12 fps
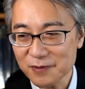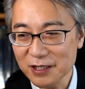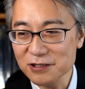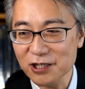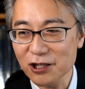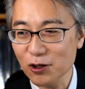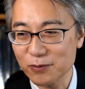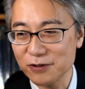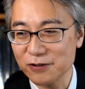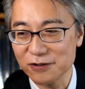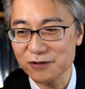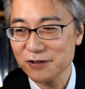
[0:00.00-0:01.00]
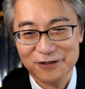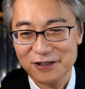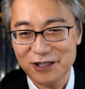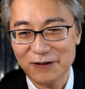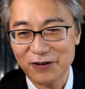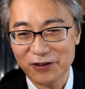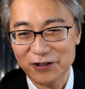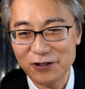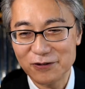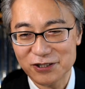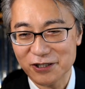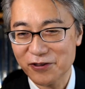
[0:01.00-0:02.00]
Instead of, giving the
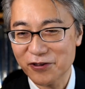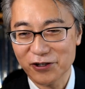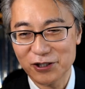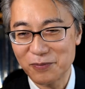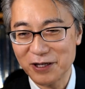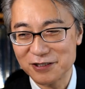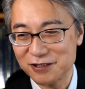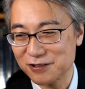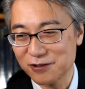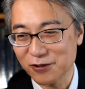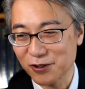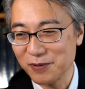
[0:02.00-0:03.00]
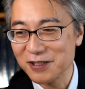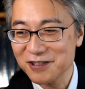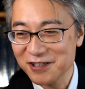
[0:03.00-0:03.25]
user 30 pages document.